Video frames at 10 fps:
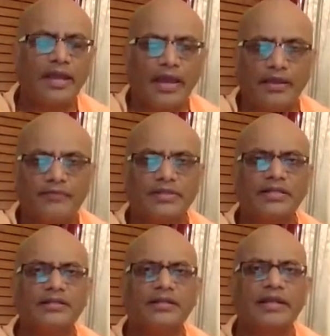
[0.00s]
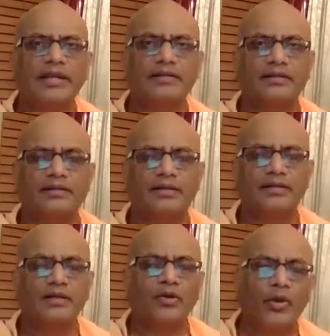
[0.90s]
Everything they negated,
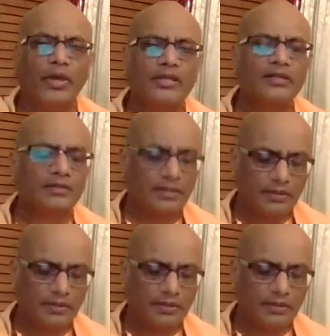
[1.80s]
knowing it